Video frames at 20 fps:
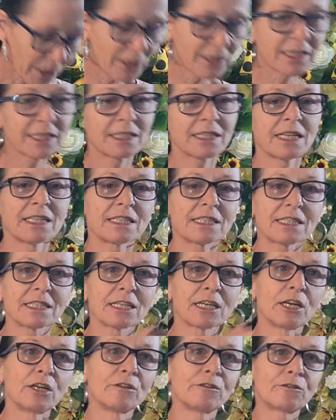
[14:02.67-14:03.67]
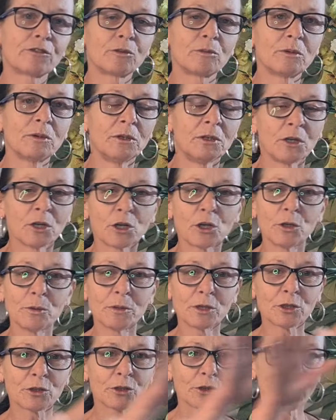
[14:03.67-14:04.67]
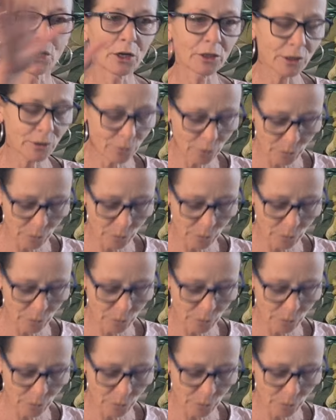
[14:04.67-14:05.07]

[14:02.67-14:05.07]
because it tends to come across